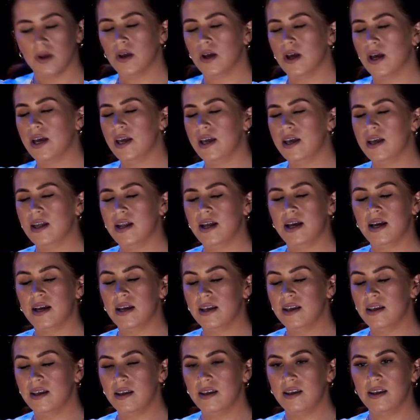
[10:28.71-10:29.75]
and I
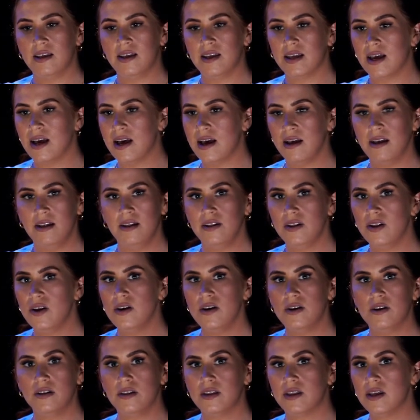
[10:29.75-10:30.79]
ain't got
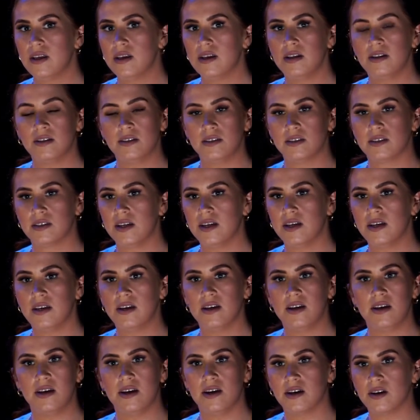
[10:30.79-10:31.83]
nothing to
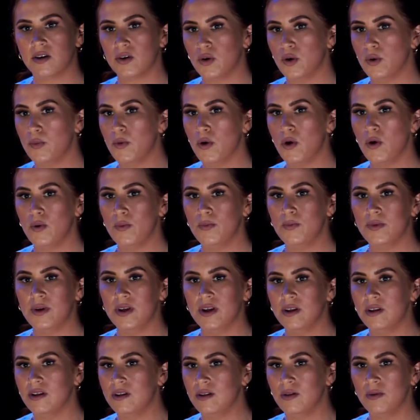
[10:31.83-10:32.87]
say. I come home
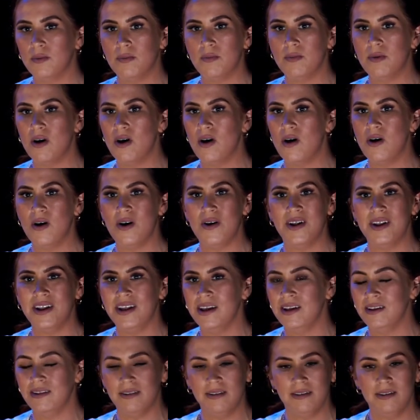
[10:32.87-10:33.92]
in the
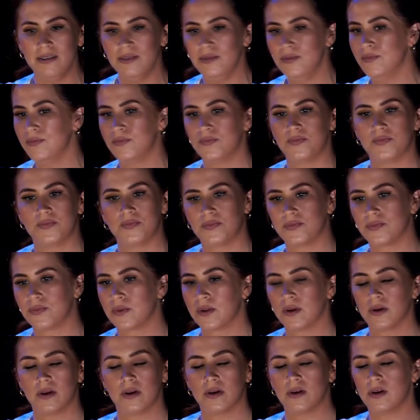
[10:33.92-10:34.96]
morning,
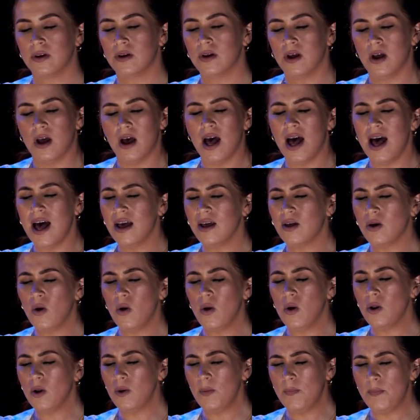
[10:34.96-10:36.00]
I
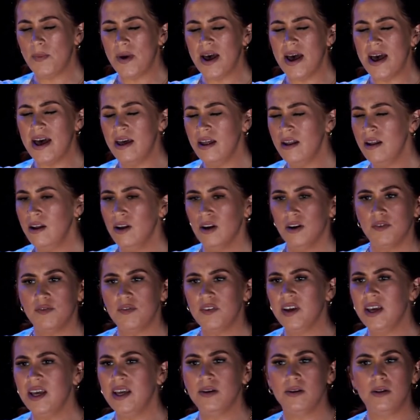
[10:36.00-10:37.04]
go to bed
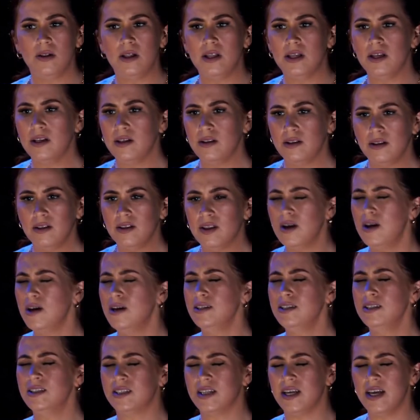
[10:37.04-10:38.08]
feeling
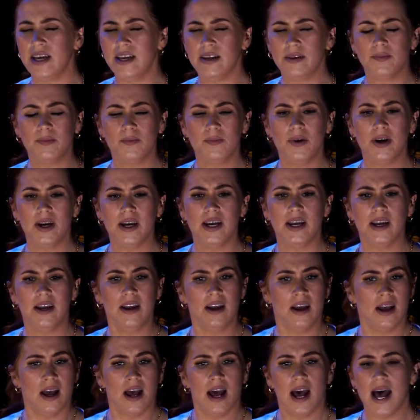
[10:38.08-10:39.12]
the same
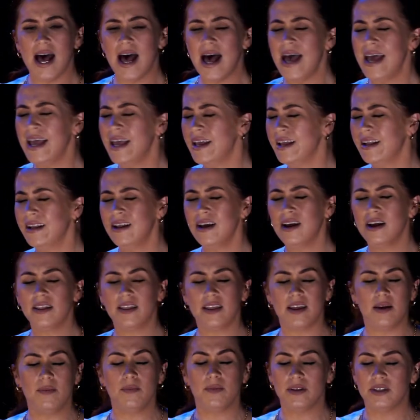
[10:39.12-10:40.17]
way. I ain't
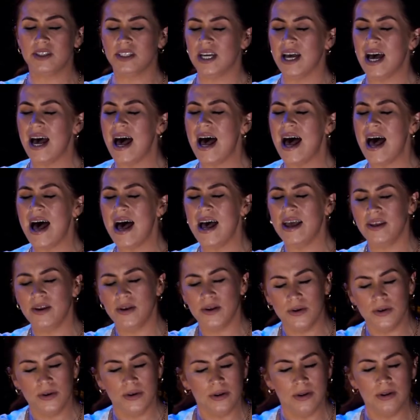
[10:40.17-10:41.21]
nothing but
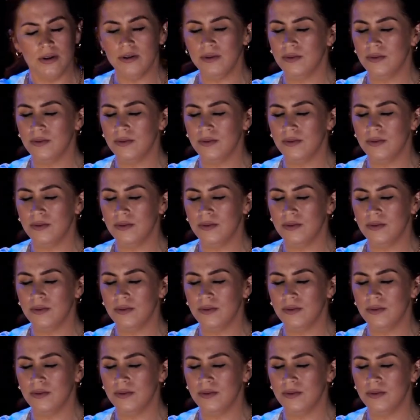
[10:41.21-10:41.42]
tired.